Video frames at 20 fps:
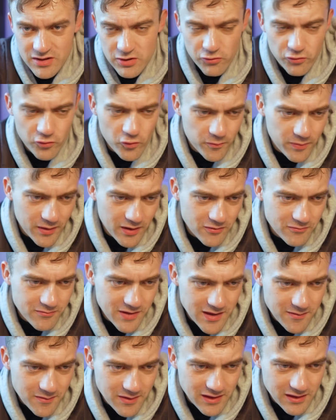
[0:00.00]
you swap out
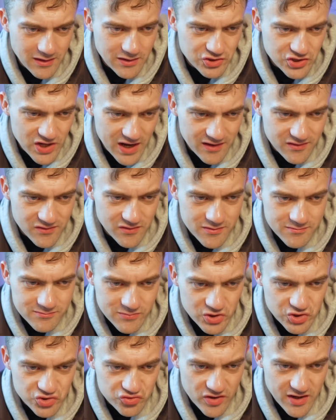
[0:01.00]
maybe Jackson and
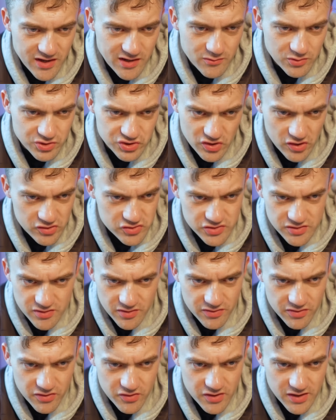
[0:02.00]
Mudryk, which is one
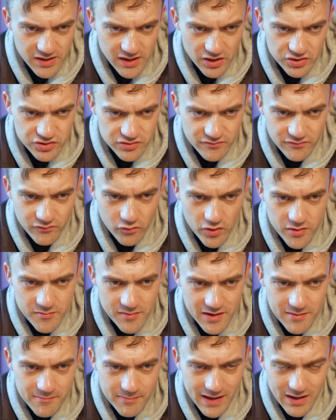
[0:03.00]
hundred thirty, one hundred forty
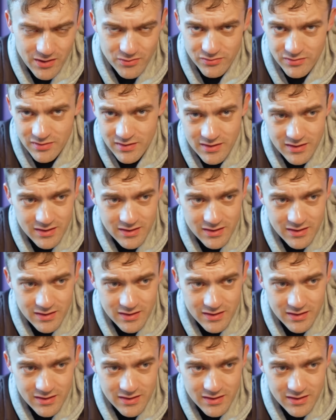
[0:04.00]
million pounds,